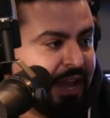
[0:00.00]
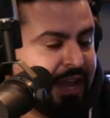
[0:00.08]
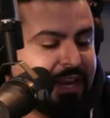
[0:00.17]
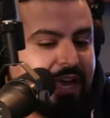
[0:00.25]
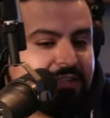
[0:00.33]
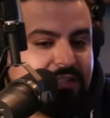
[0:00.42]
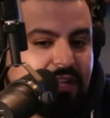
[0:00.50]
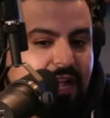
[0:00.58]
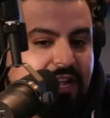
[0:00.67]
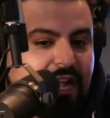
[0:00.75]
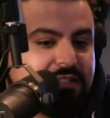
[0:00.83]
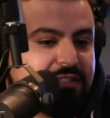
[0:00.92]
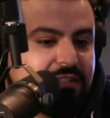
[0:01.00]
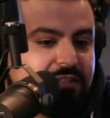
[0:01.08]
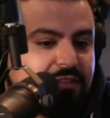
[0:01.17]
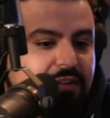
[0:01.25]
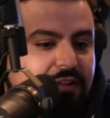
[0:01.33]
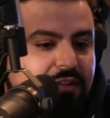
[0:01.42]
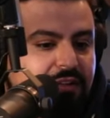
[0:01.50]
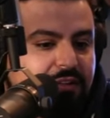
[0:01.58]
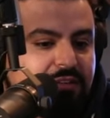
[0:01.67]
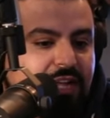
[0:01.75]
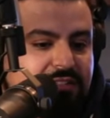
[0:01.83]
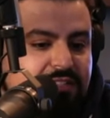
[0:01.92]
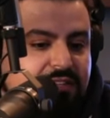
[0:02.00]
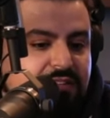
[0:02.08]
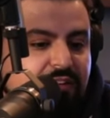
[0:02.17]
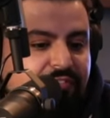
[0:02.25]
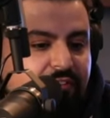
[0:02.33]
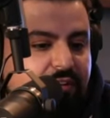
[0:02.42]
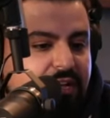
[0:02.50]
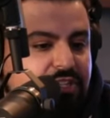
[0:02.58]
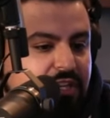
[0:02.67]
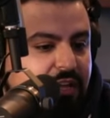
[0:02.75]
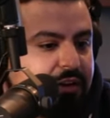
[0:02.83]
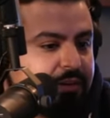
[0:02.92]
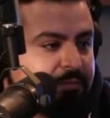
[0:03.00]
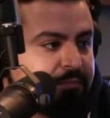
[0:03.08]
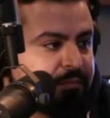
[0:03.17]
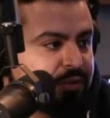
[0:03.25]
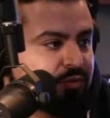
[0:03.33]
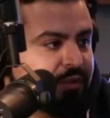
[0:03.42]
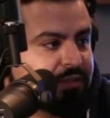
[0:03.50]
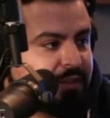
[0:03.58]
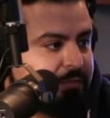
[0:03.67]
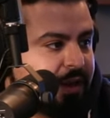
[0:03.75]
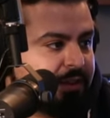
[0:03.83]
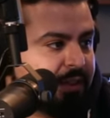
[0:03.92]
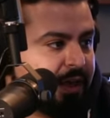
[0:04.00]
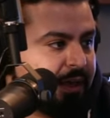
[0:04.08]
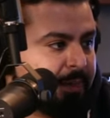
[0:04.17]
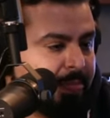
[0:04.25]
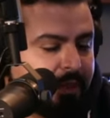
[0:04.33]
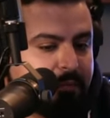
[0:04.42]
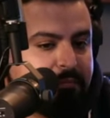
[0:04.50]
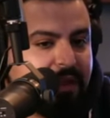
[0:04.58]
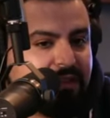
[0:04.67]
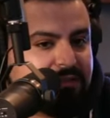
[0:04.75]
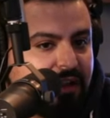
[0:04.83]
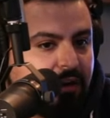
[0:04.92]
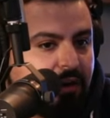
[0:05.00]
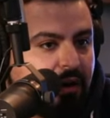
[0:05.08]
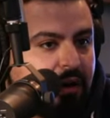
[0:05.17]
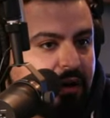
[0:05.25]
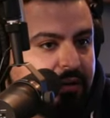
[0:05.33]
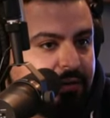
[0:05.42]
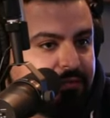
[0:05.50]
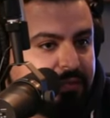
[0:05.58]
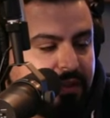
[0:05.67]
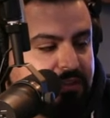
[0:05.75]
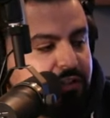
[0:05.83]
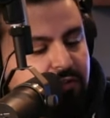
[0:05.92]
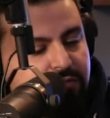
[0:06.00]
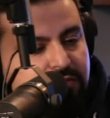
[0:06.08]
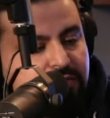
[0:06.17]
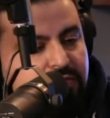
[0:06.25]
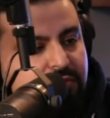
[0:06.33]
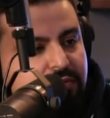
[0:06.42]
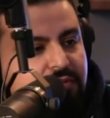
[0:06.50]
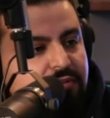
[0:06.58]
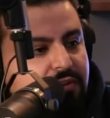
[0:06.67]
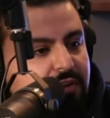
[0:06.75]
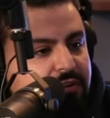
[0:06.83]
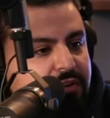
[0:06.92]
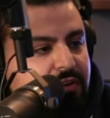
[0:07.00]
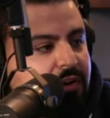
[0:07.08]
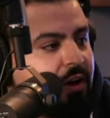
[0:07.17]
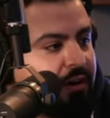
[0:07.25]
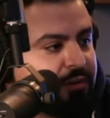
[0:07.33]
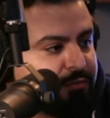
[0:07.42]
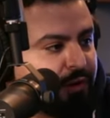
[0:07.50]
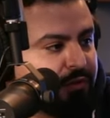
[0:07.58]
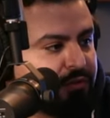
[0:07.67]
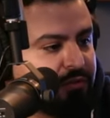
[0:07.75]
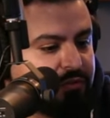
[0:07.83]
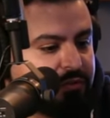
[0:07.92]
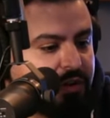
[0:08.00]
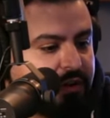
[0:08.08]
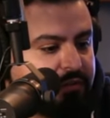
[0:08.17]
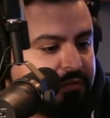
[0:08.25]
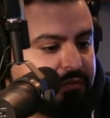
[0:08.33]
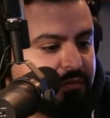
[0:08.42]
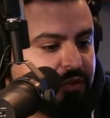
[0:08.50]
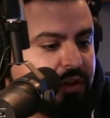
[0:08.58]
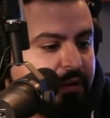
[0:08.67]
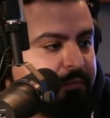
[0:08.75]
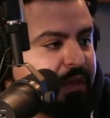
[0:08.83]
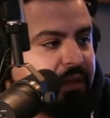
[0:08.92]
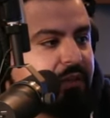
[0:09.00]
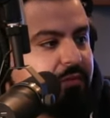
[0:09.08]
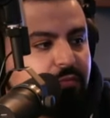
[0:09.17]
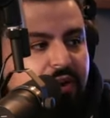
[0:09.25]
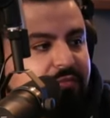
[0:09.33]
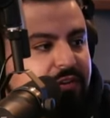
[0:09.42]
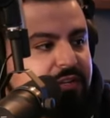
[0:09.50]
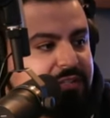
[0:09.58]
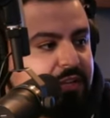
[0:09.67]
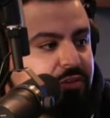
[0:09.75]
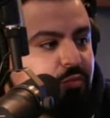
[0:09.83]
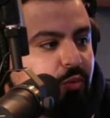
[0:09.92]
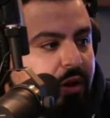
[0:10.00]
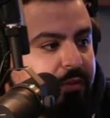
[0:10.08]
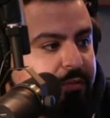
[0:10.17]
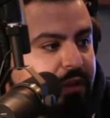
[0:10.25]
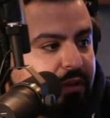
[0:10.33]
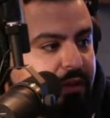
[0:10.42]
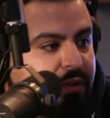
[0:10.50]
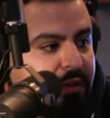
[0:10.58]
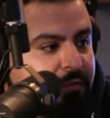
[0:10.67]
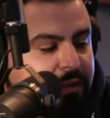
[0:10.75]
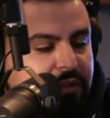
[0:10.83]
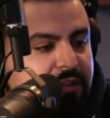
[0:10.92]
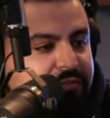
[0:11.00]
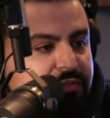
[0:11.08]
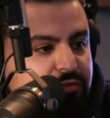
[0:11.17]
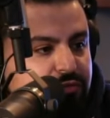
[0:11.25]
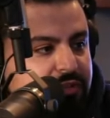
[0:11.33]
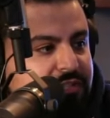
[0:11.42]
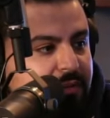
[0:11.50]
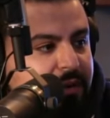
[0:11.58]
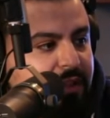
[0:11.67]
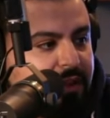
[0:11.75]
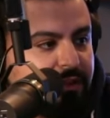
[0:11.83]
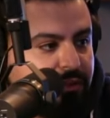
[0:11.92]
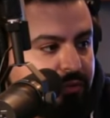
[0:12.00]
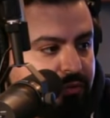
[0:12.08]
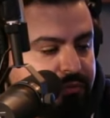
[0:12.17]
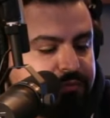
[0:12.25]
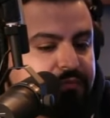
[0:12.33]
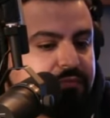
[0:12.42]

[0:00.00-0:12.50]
and that's and that's that's the differentiator between somebody that makes their art. So you you you're you're an artist, bro. You you're gonna you're gonna be whatever it is that you want to be. But the difference right. between somebody like you